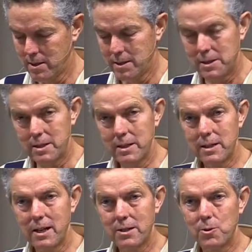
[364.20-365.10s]
Sin
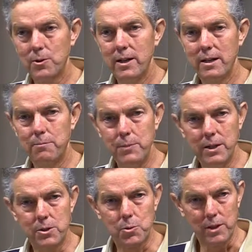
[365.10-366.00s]
can create a
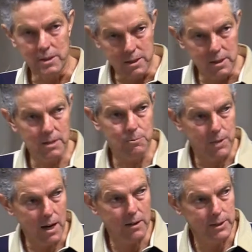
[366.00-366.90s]
misery deep
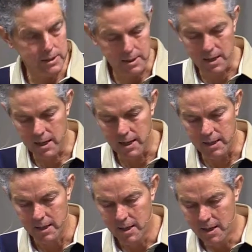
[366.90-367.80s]
down inside.